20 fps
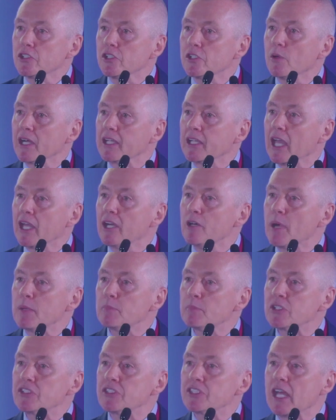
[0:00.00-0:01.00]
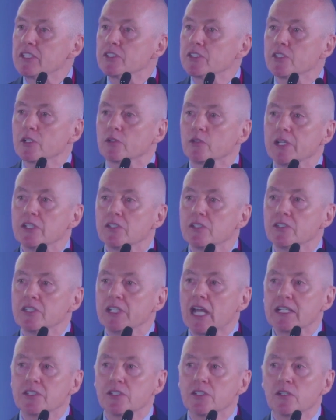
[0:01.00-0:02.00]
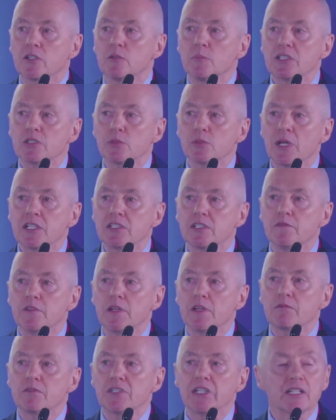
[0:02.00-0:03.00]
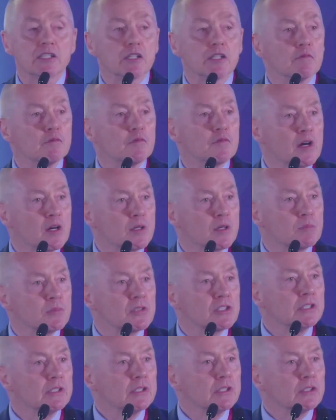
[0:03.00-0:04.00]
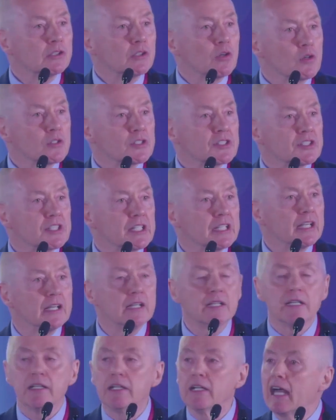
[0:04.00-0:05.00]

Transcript: ICAO member states agreed to net zero by 2050 and confirmed Corry